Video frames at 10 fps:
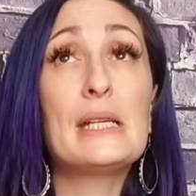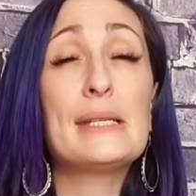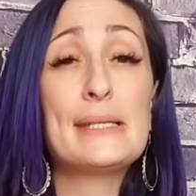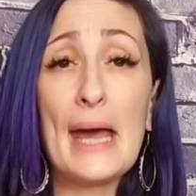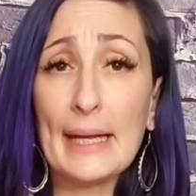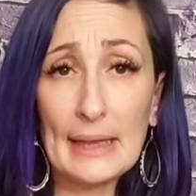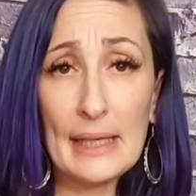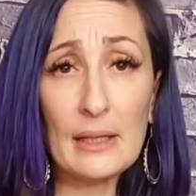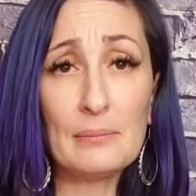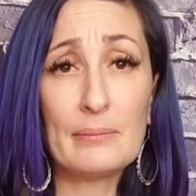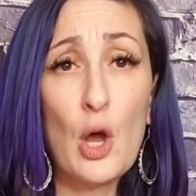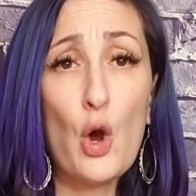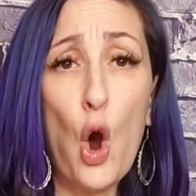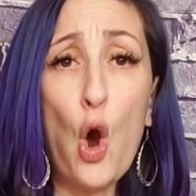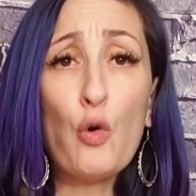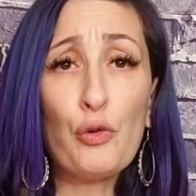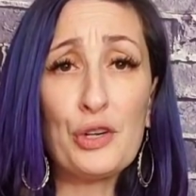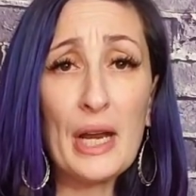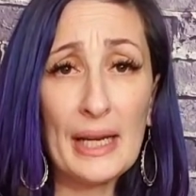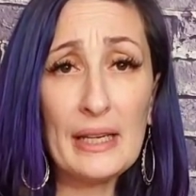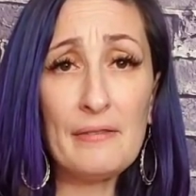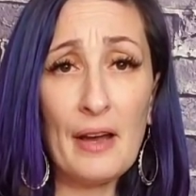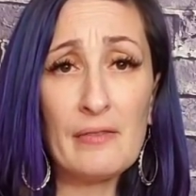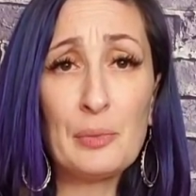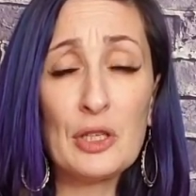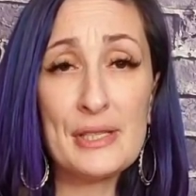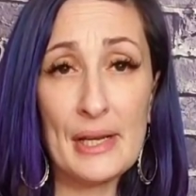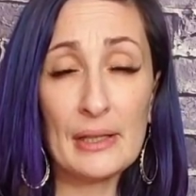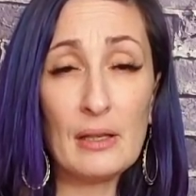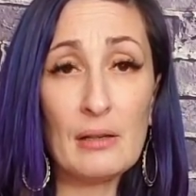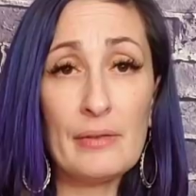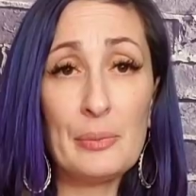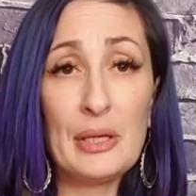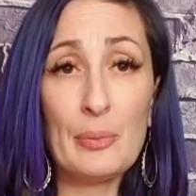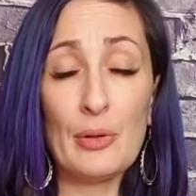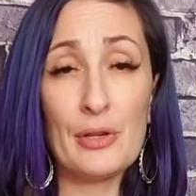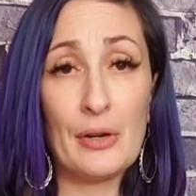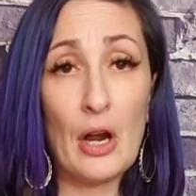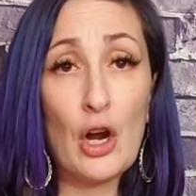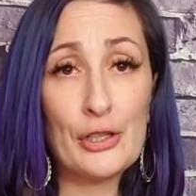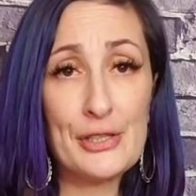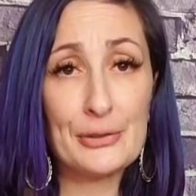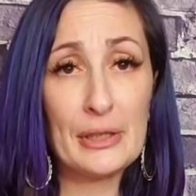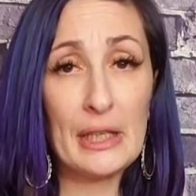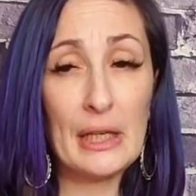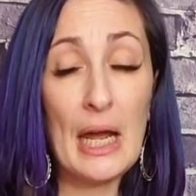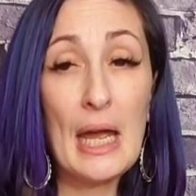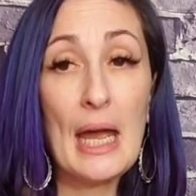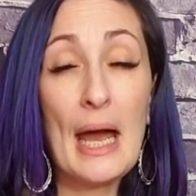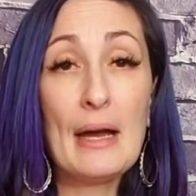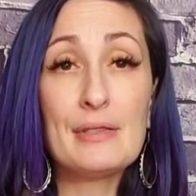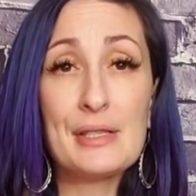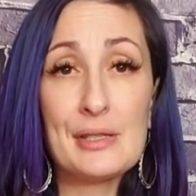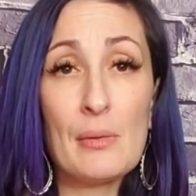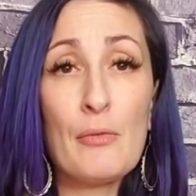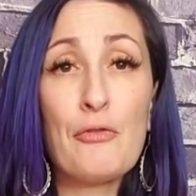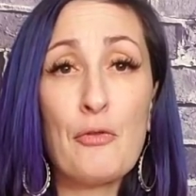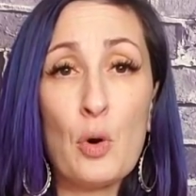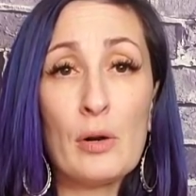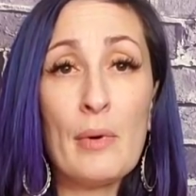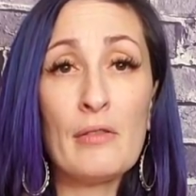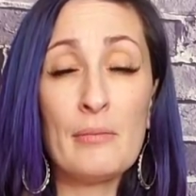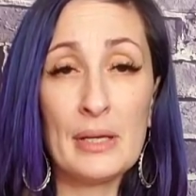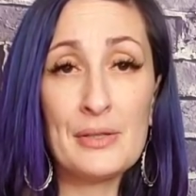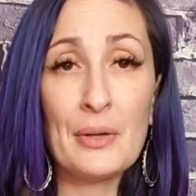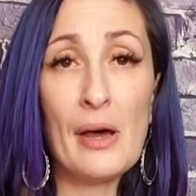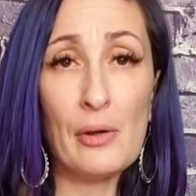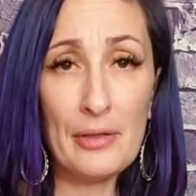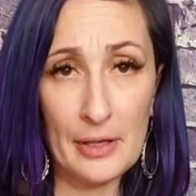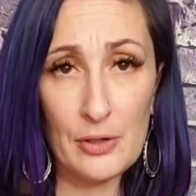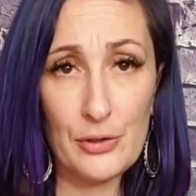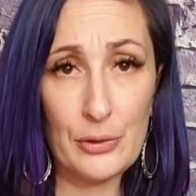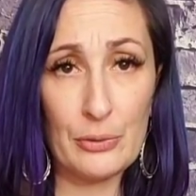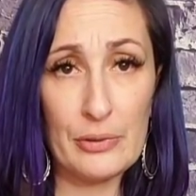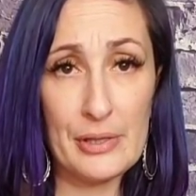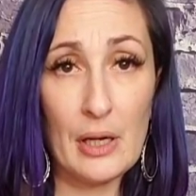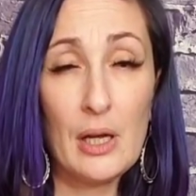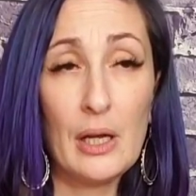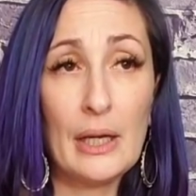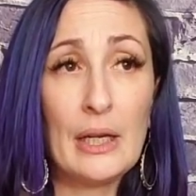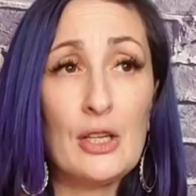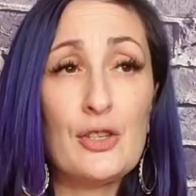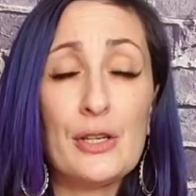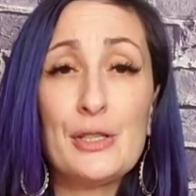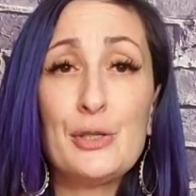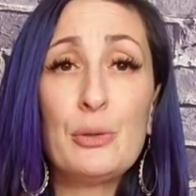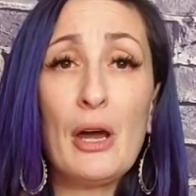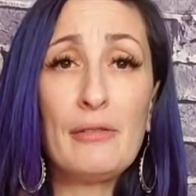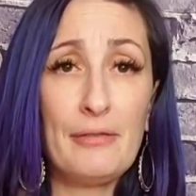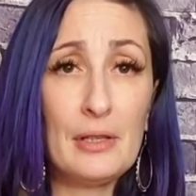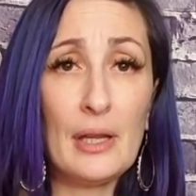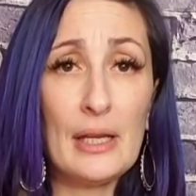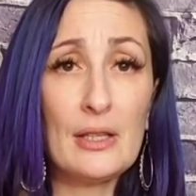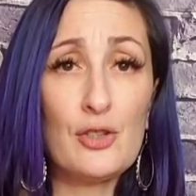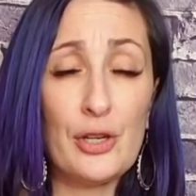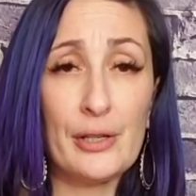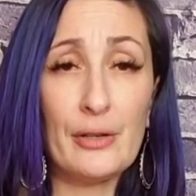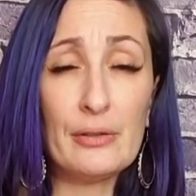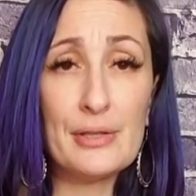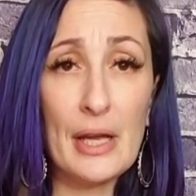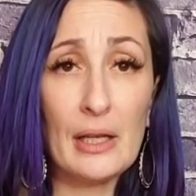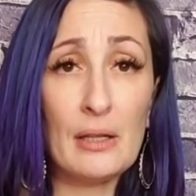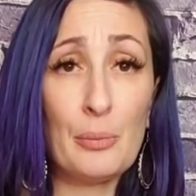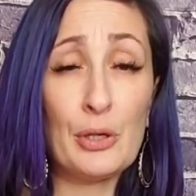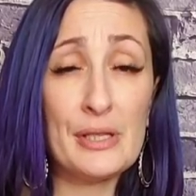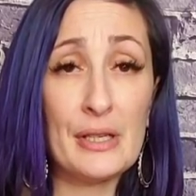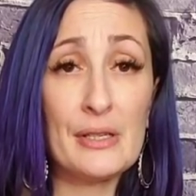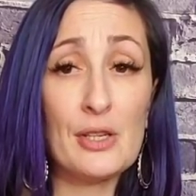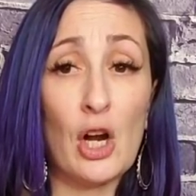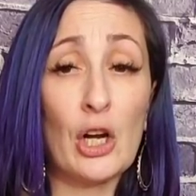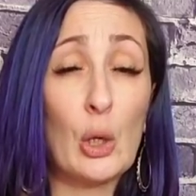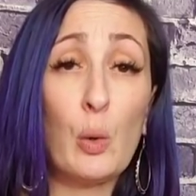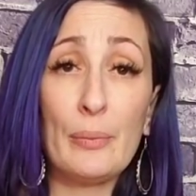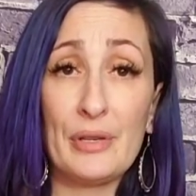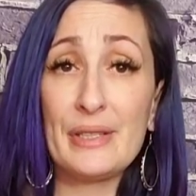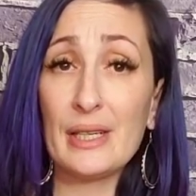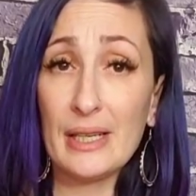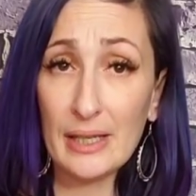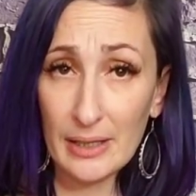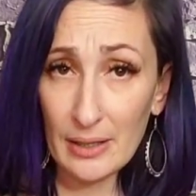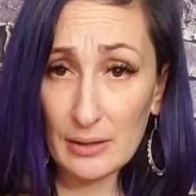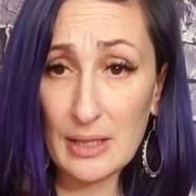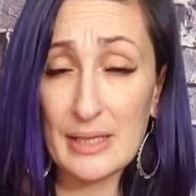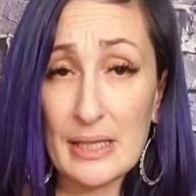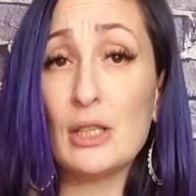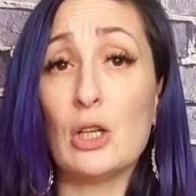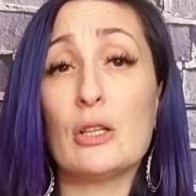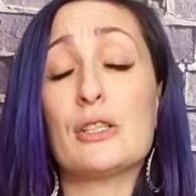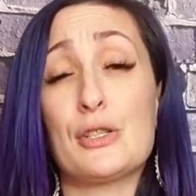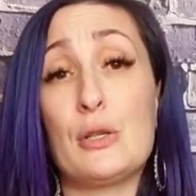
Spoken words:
sadly, over 95% of the people that are incarcerated have some form of mental health issues. And I just do not feel like the jails and the prisons are equipped to deal.